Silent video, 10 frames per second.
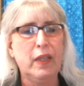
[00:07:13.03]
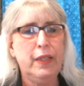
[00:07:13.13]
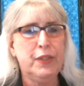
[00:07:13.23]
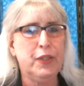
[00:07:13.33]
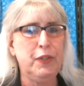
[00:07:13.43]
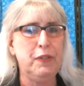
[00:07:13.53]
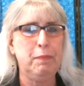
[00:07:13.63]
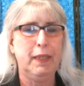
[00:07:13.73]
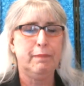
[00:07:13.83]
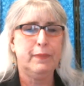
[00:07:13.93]
Excuse
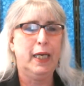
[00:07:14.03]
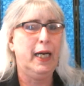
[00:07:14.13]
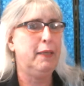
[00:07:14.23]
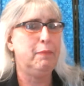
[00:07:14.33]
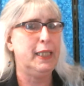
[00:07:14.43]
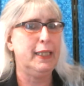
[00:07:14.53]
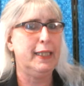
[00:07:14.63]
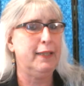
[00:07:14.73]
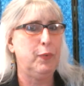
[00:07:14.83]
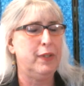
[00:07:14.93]
me, I am
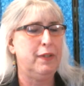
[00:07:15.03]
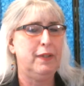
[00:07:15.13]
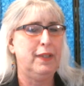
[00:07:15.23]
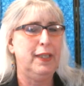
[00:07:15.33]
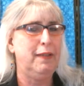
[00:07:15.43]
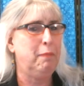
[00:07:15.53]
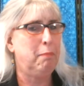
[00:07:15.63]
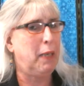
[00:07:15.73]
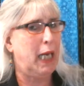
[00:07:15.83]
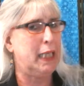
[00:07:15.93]
dealing with the
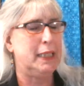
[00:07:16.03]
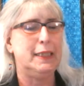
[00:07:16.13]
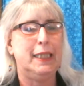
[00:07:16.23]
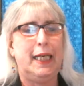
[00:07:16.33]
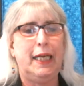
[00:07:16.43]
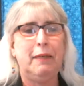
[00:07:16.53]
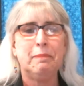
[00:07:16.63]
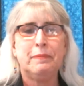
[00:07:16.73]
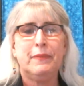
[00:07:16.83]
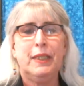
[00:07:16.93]
pollen today.
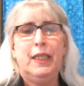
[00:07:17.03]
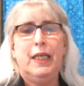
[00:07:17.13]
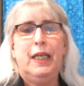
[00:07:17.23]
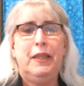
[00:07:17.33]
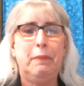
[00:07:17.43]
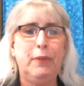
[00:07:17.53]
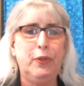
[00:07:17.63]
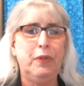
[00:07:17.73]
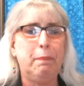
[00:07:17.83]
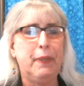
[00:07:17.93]
The
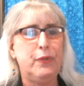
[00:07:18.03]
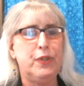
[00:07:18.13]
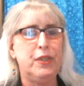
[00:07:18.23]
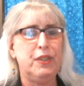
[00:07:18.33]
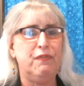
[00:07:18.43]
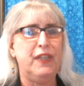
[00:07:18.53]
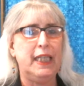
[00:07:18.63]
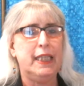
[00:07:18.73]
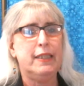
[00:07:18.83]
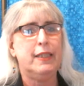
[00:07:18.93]
Moon opposes
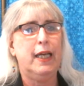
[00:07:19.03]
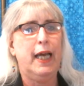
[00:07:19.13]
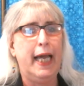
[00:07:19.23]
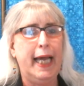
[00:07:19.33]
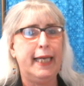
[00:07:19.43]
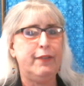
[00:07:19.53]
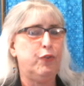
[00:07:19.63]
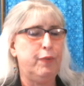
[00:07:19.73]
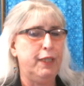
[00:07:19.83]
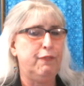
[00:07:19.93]
Venus at
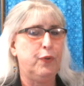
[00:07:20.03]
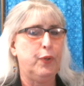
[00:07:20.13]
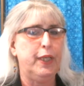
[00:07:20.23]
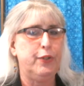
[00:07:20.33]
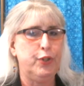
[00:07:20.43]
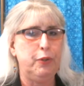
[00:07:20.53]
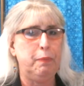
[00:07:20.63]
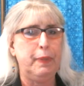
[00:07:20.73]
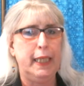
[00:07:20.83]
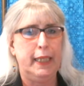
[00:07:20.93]
3:42
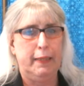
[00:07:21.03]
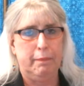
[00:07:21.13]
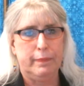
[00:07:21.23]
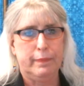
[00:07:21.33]
p.m.